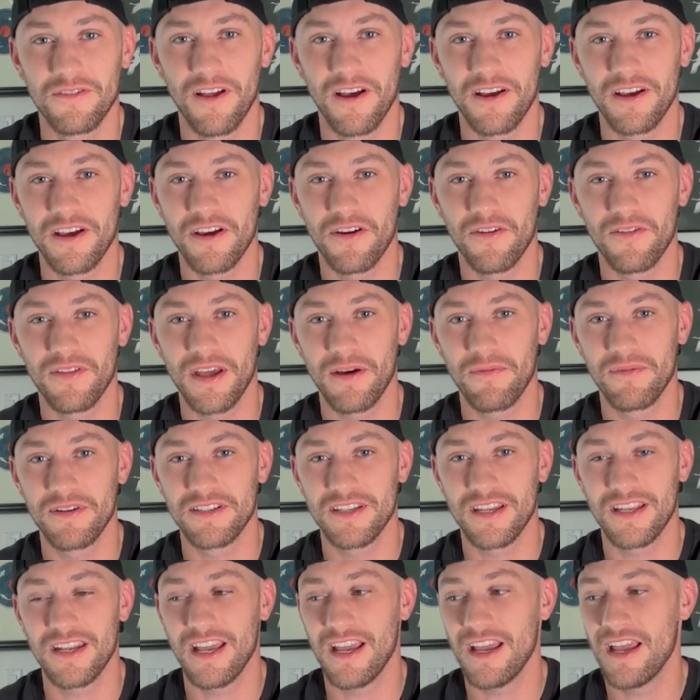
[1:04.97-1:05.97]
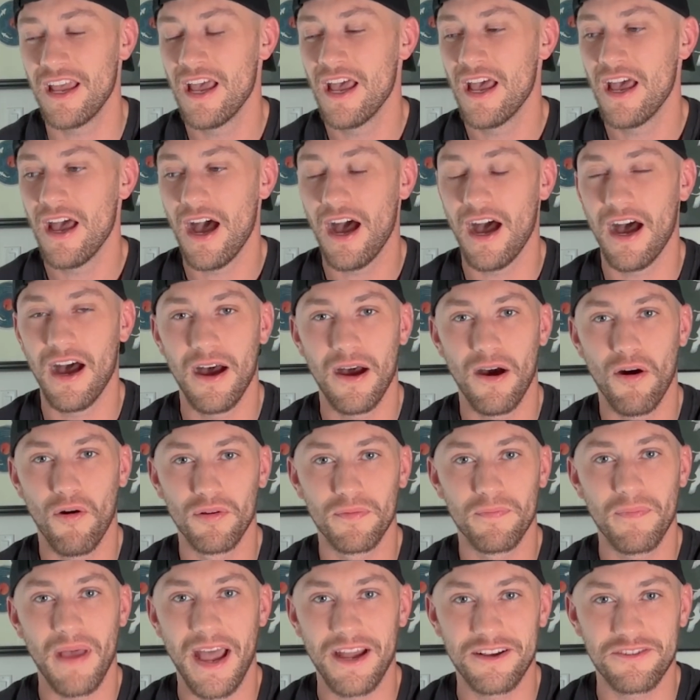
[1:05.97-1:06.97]
long ago that was in a
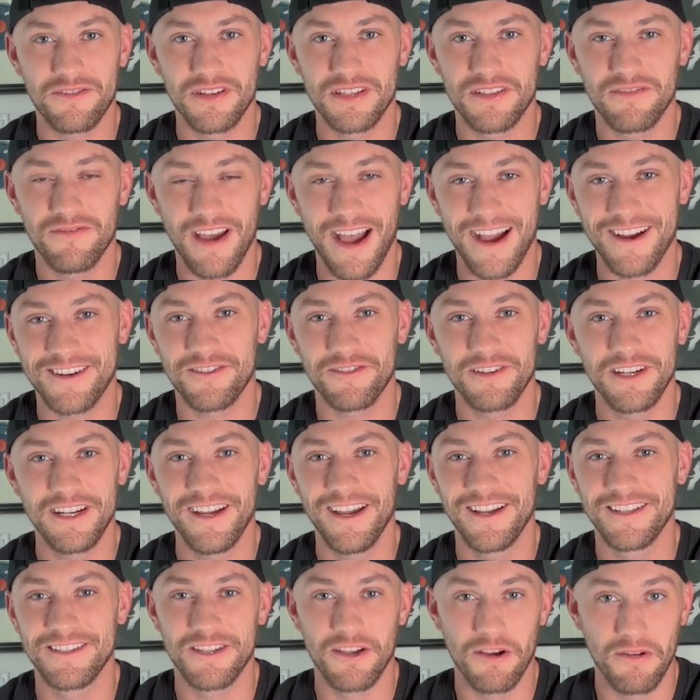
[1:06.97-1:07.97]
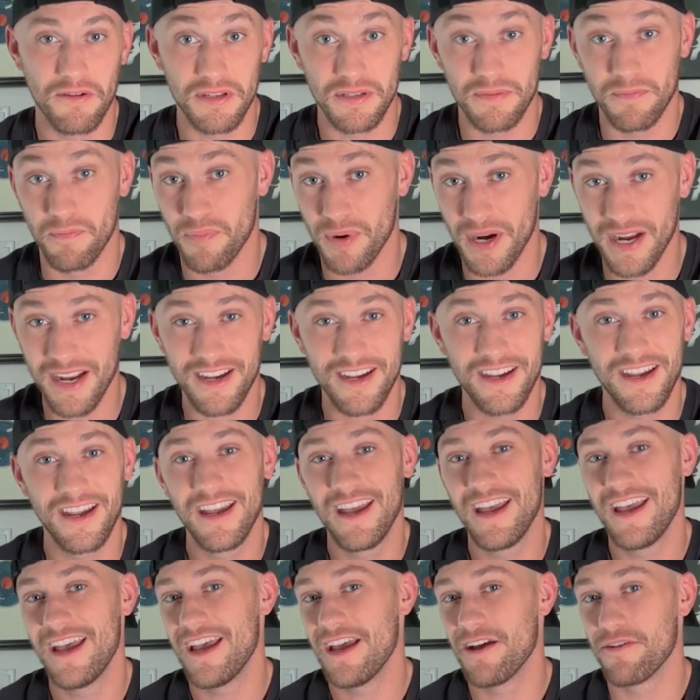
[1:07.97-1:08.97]
old mattress factory. And so it was brick,
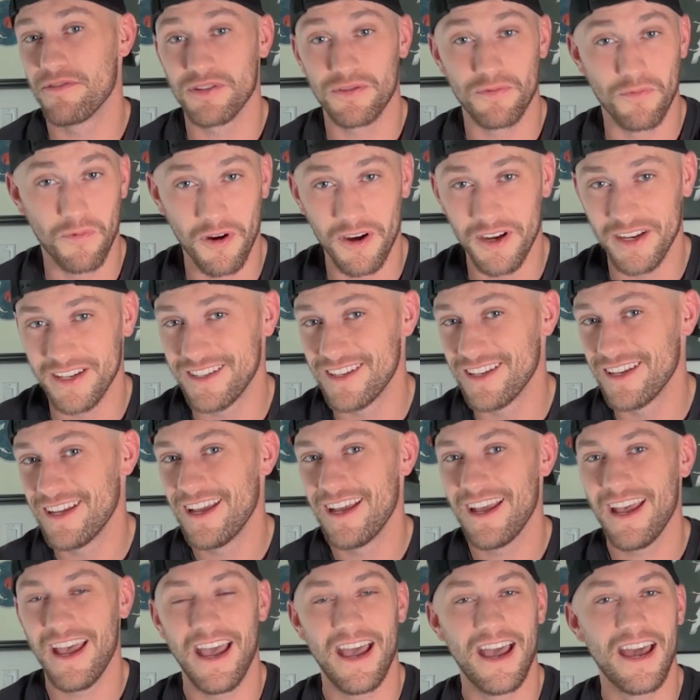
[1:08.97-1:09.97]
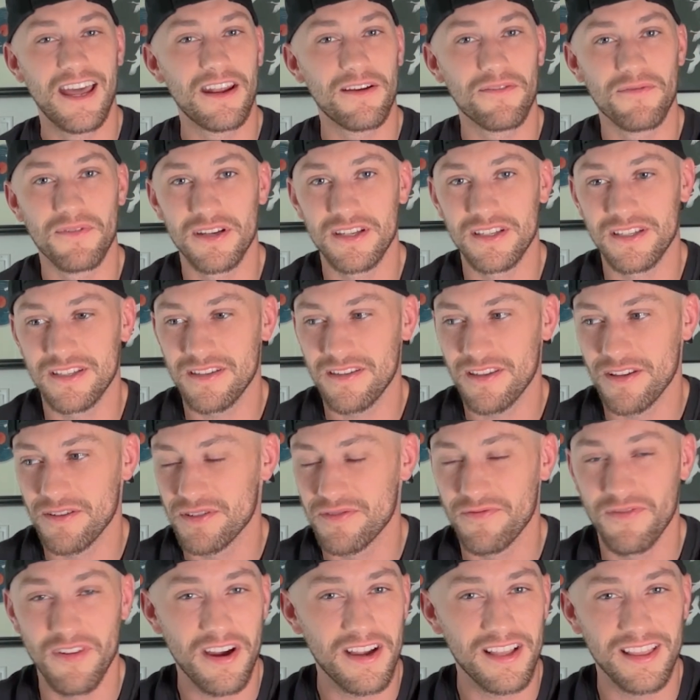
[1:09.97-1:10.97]
it was wood, and
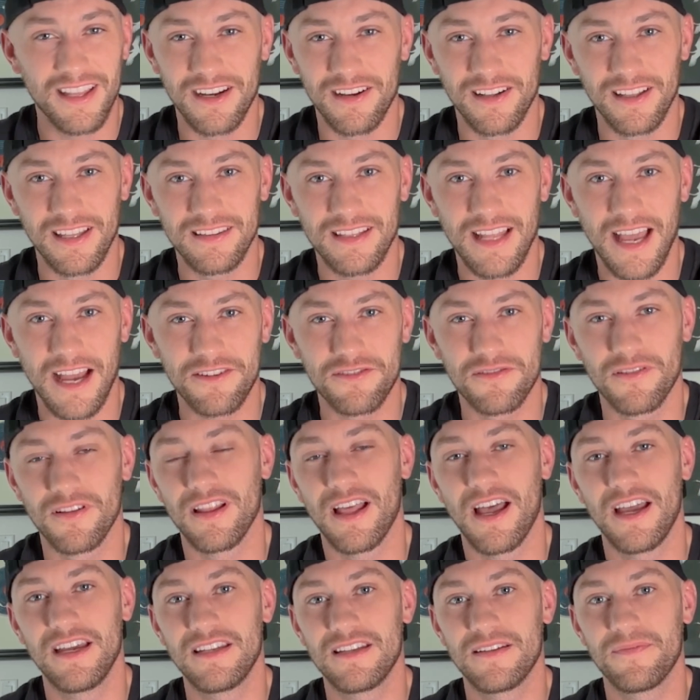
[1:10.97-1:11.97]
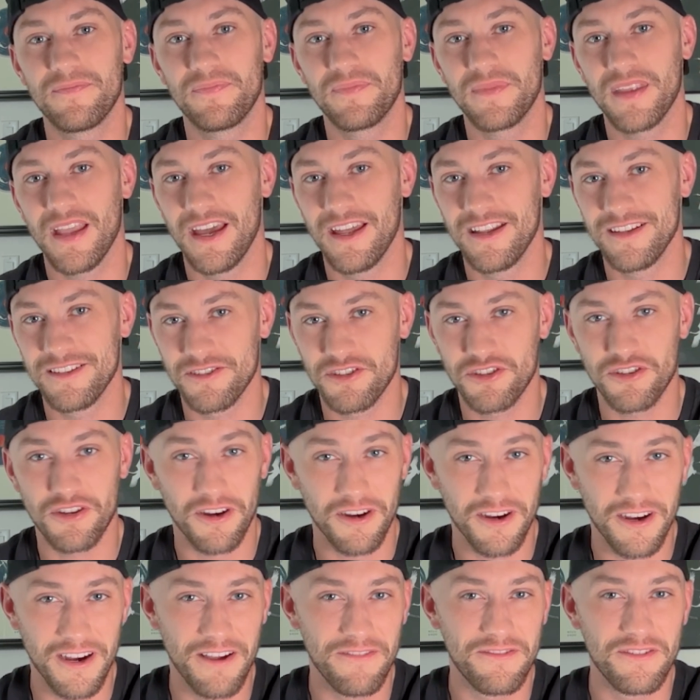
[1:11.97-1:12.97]
there's very little natural light. And
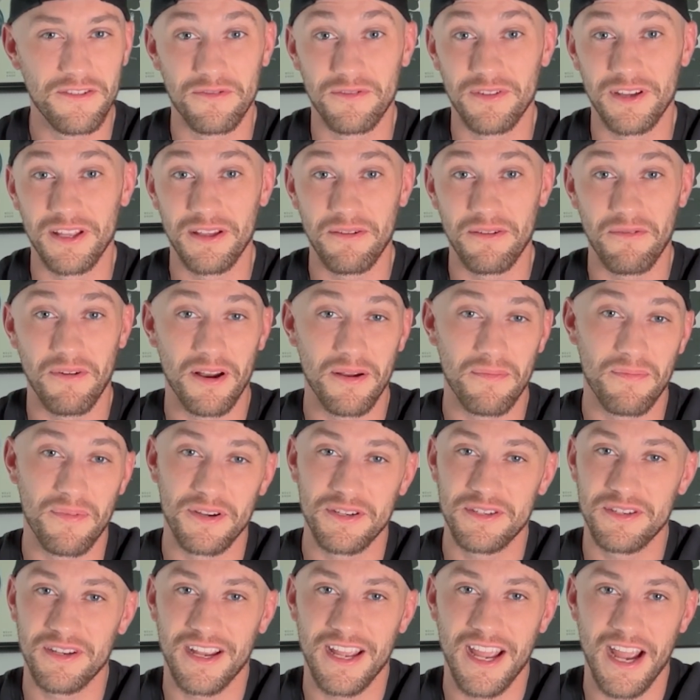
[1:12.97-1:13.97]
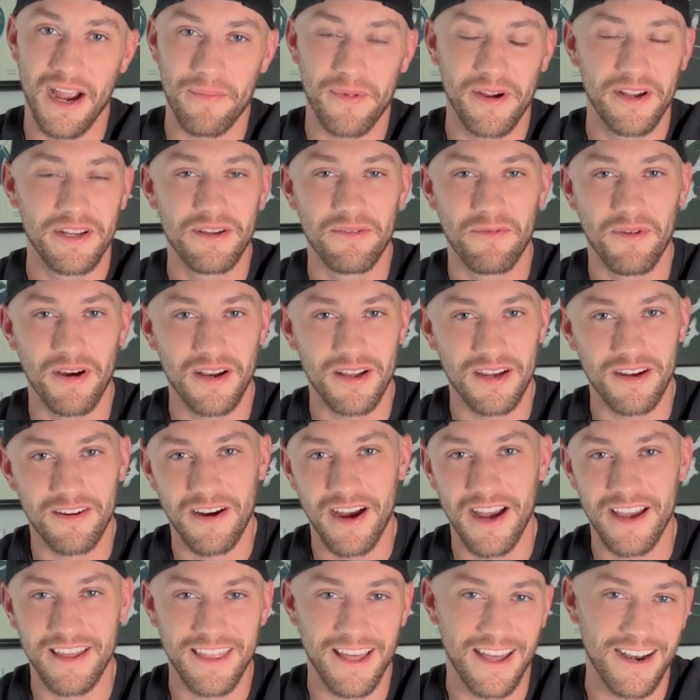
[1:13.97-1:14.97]
sure, if you really want to push your camera and you want to
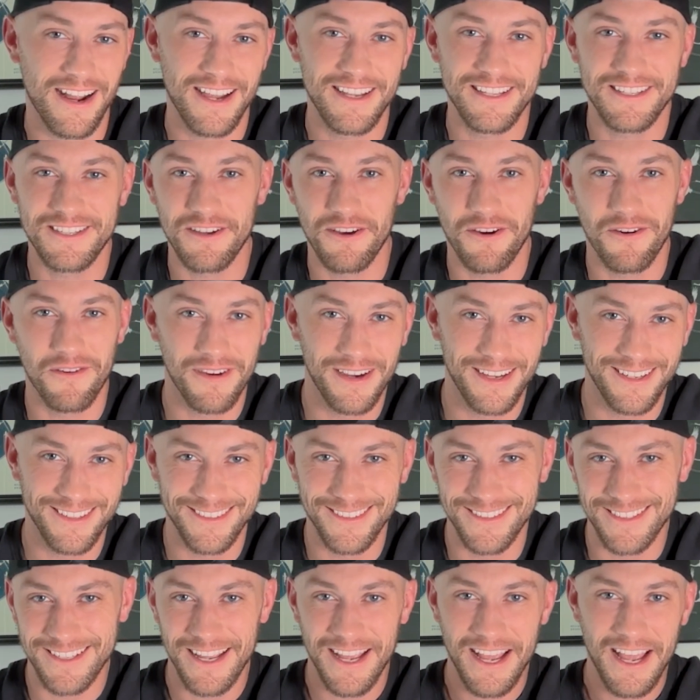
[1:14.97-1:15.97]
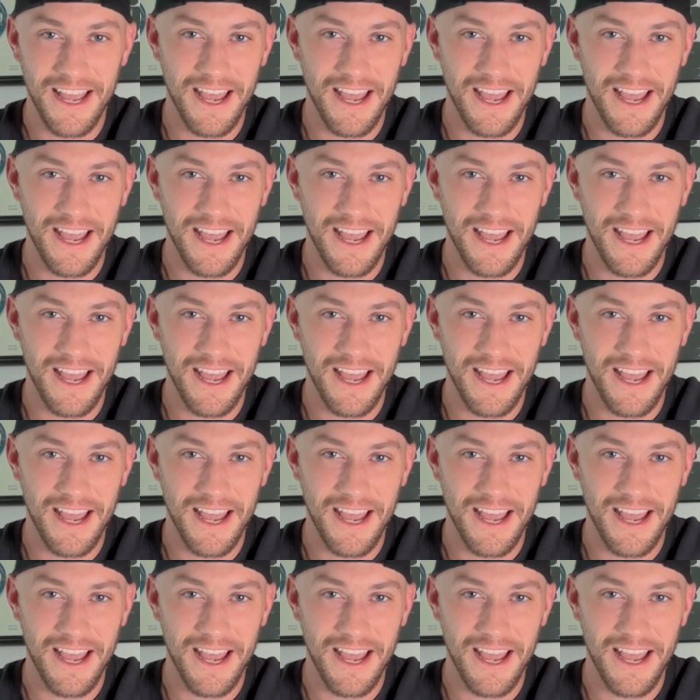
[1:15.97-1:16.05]
crank that ISO and